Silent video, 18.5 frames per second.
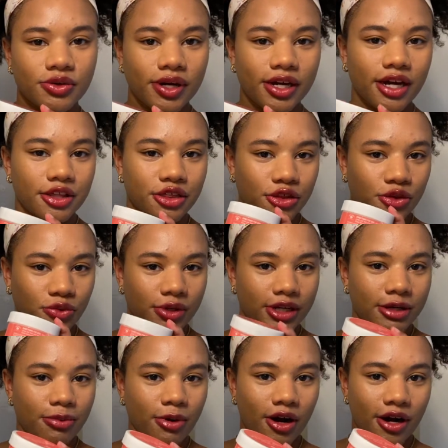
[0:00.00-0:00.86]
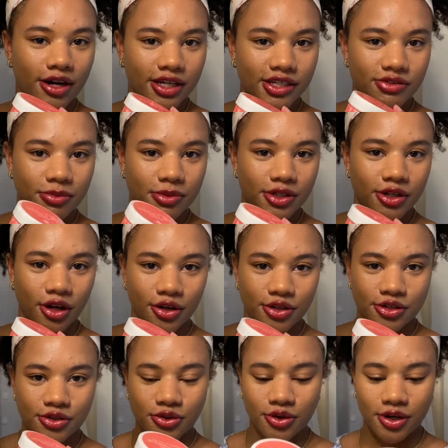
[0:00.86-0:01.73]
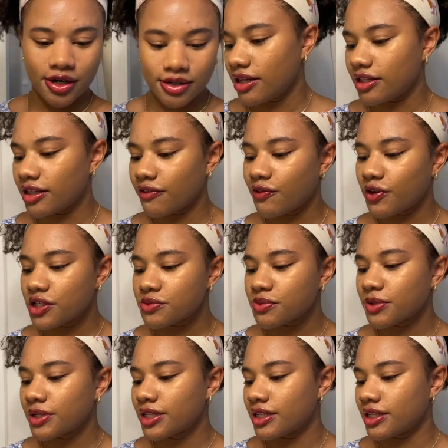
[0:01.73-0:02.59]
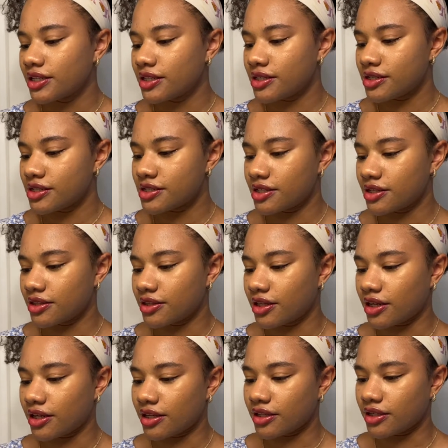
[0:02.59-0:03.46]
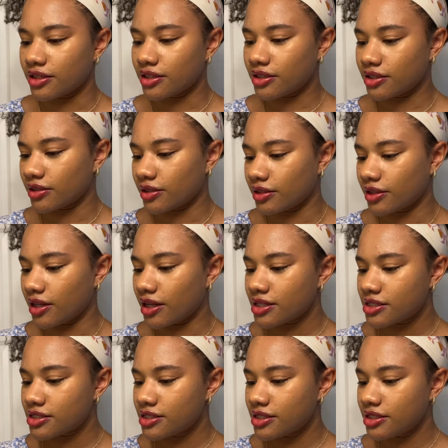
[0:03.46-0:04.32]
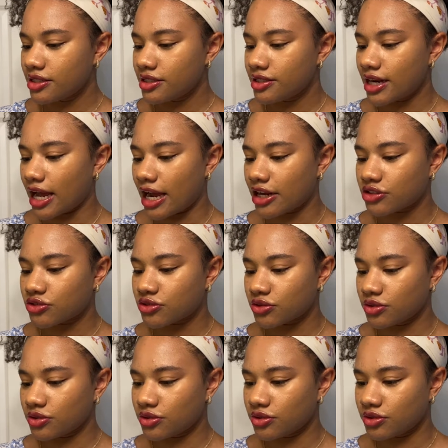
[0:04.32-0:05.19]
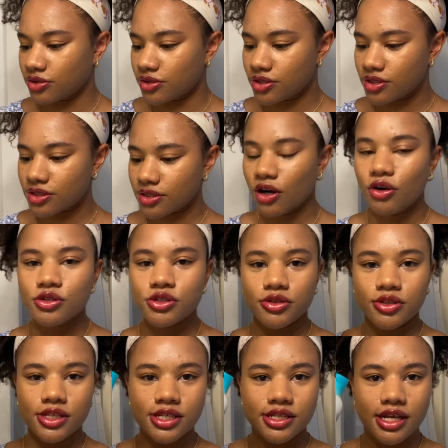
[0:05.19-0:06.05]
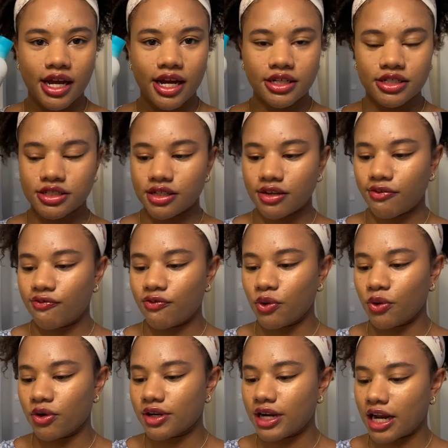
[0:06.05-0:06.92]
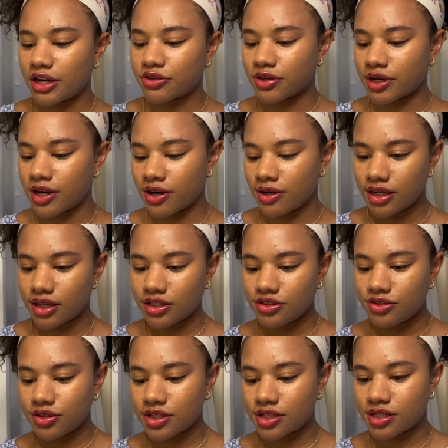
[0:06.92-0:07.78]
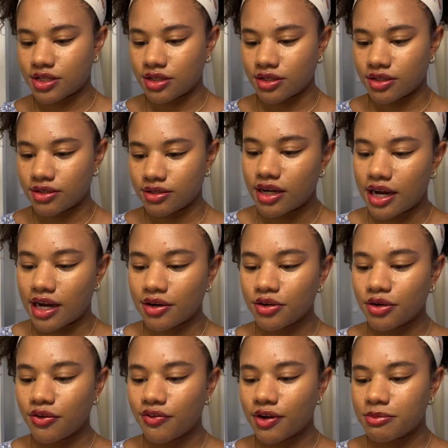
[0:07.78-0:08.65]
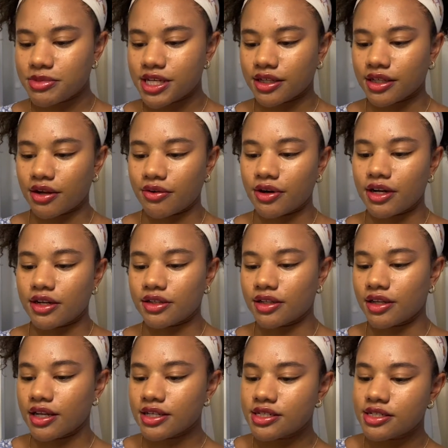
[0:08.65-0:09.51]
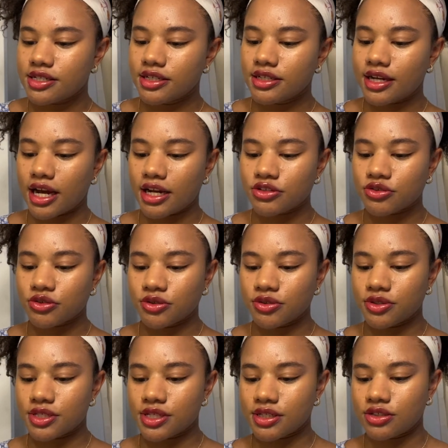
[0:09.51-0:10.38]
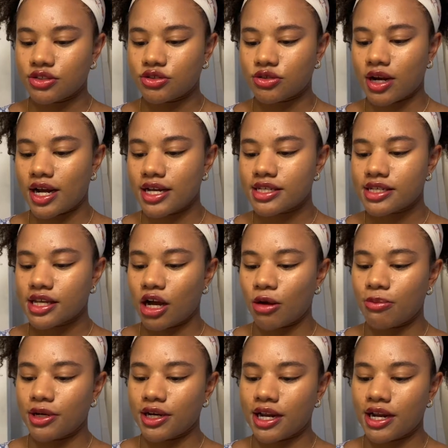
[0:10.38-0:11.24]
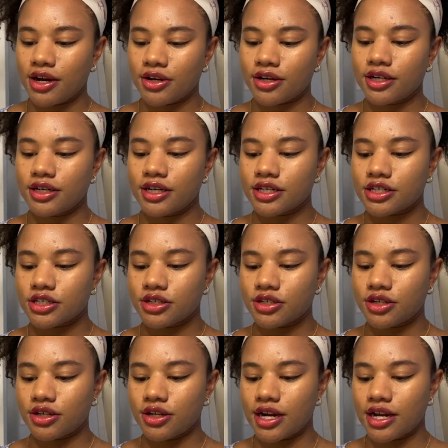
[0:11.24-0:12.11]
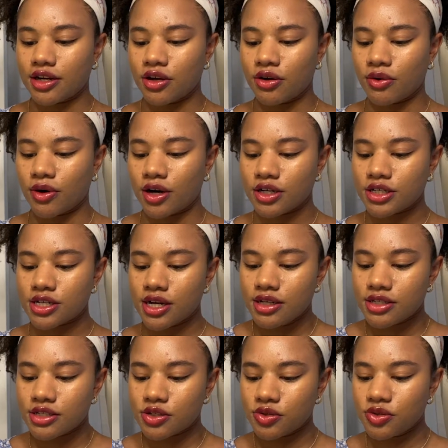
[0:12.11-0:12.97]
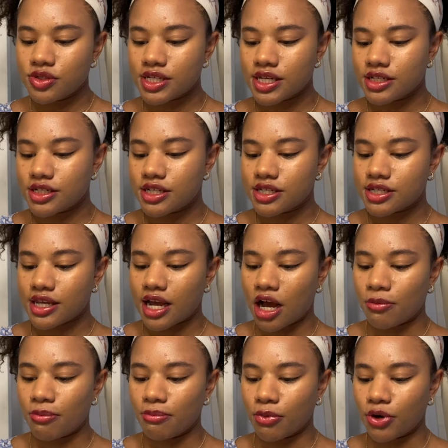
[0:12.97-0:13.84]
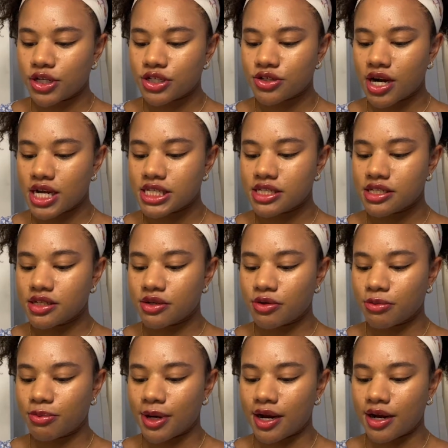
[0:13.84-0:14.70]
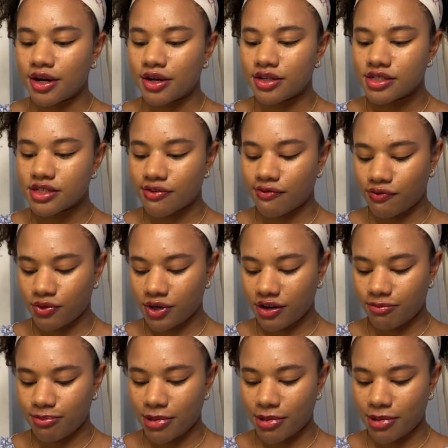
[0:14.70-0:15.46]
I got 3 products from the dollar store. And the first one is the Lusty Naturals. Oh, so this is actually for natural hair. Interstate. I don't know if I'm saying that right. Lusty Naturals Dry Scalp and Hair Conditioner and Co-Wash. Soothes itchy scalp, moisturizes and repairs, free of